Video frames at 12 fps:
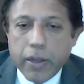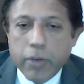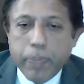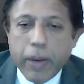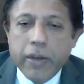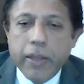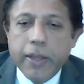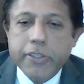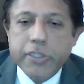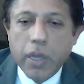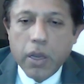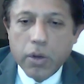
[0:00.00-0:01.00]

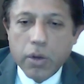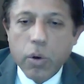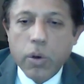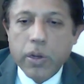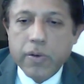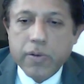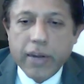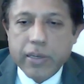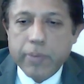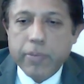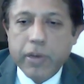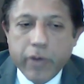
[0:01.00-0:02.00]
appendix, colon,
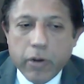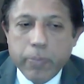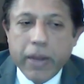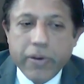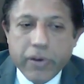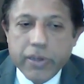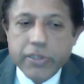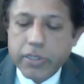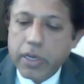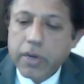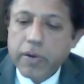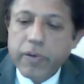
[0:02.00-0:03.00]
rectum, liver,
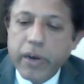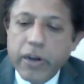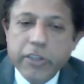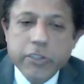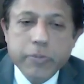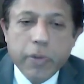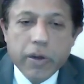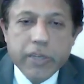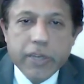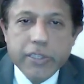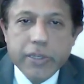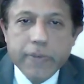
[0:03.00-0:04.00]
pancreas, rarely small
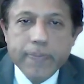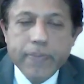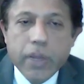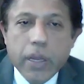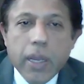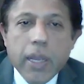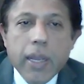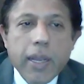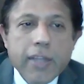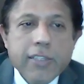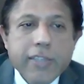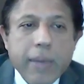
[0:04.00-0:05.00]
intestine.
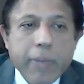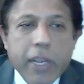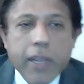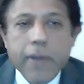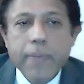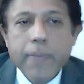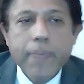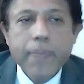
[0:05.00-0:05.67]
In summary,